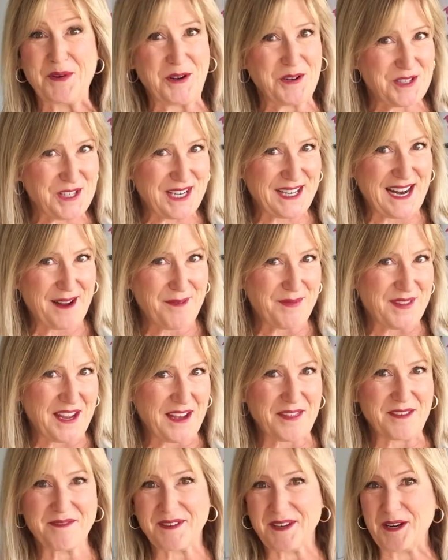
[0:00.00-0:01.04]
go check out the
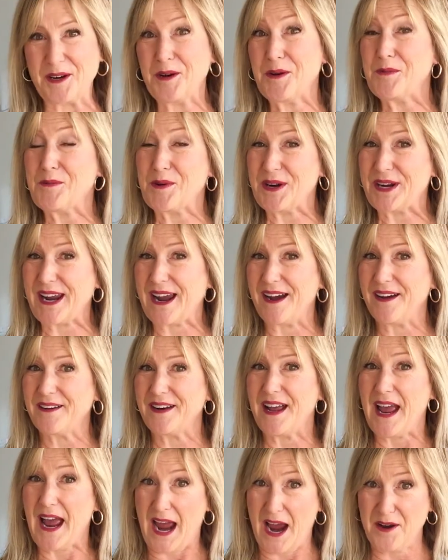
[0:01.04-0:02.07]
other video, work out
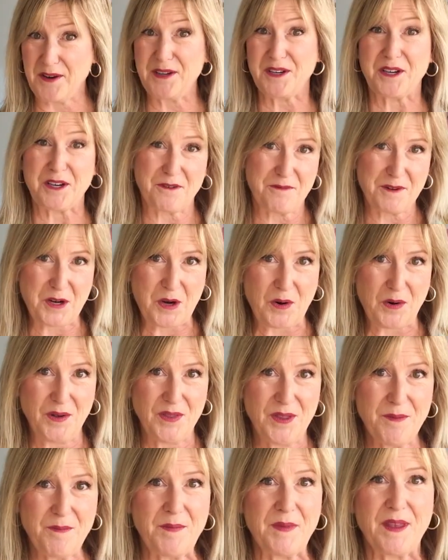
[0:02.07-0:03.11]
how you can record
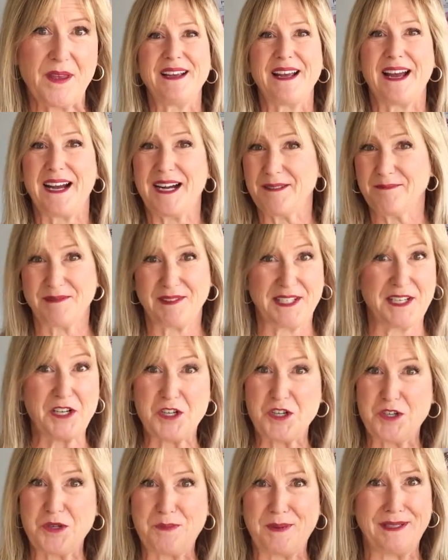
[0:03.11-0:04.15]
them. Um, link
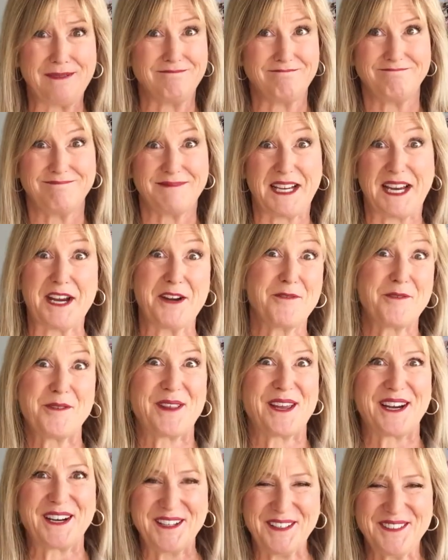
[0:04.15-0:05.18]
should be here or
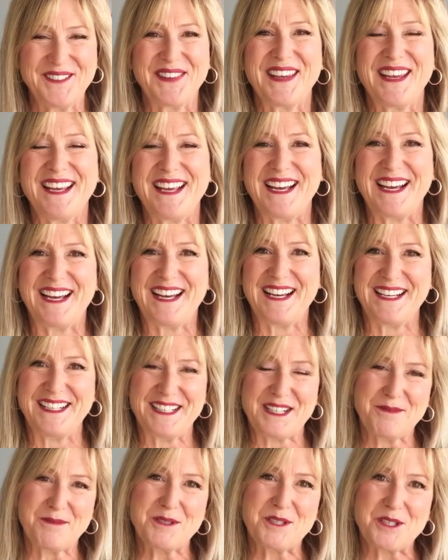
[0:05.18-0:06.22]
there, and
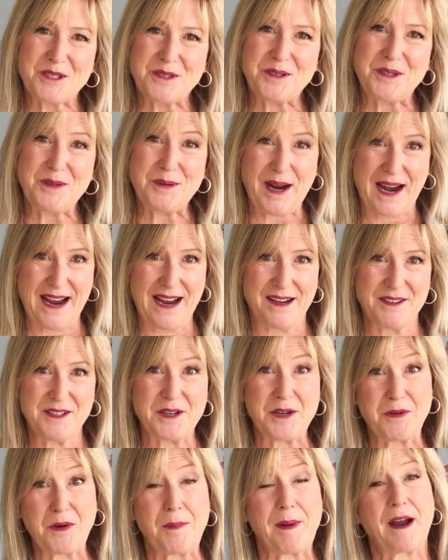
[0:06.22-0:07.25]
it will show you how to
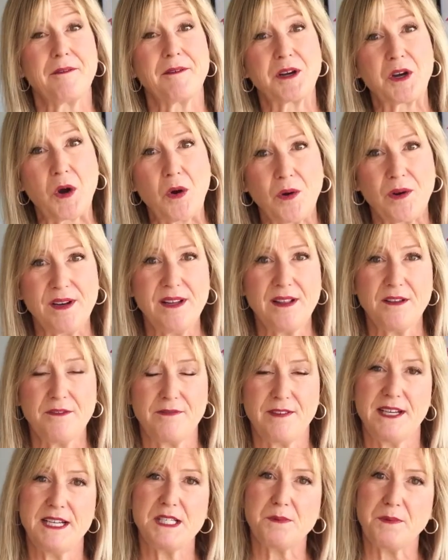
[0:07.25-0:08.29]
go about recording the
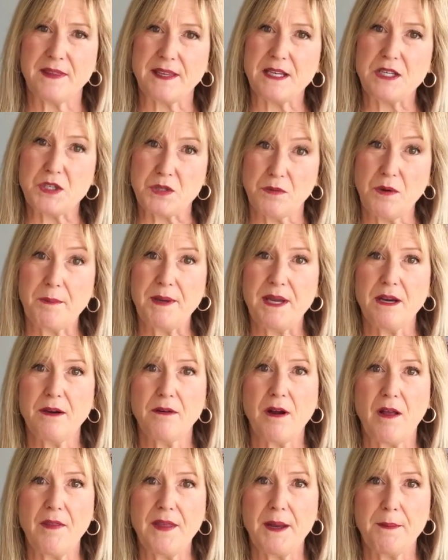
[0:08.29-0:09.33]
fees when they do appear
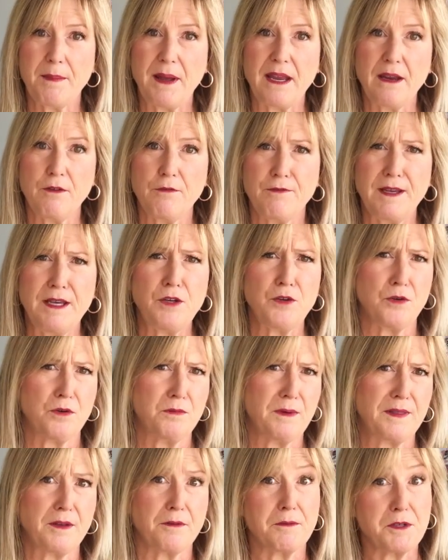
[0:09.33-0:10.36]
on that bank feed or
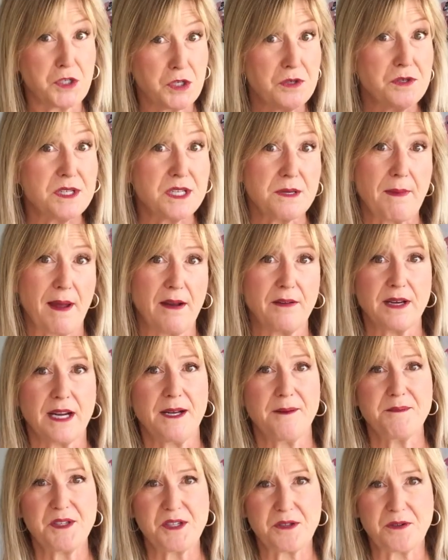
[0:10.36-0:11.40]
when the reduced amount
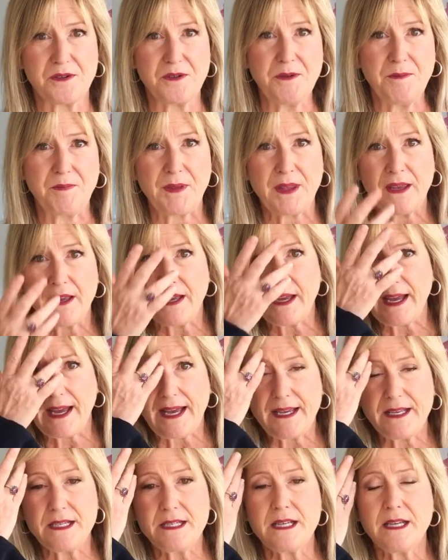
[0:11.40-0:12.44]
comes through.
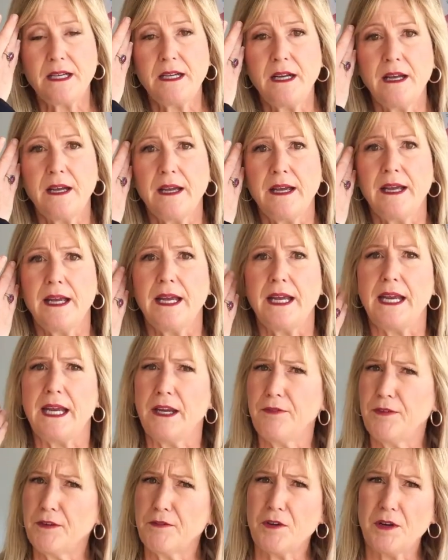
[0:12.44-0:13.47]
And uh,
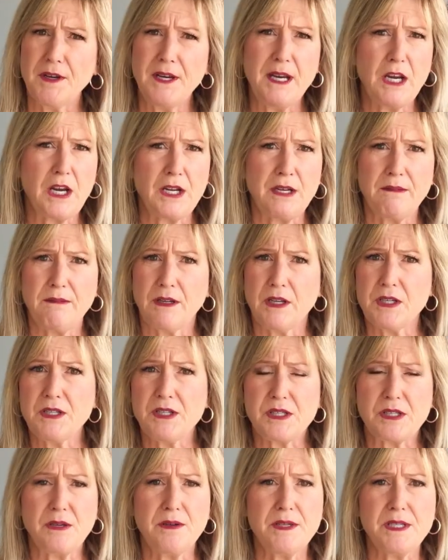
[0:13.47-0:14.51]
if you've got any
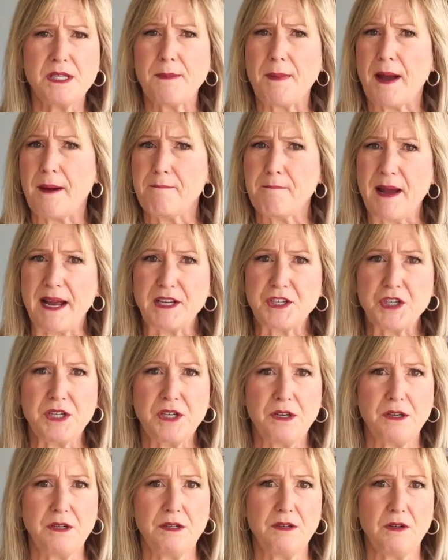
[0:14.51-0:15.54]
concerns about
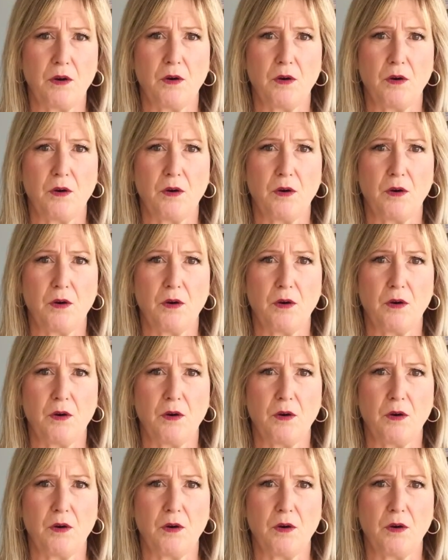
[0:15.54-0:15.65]
matching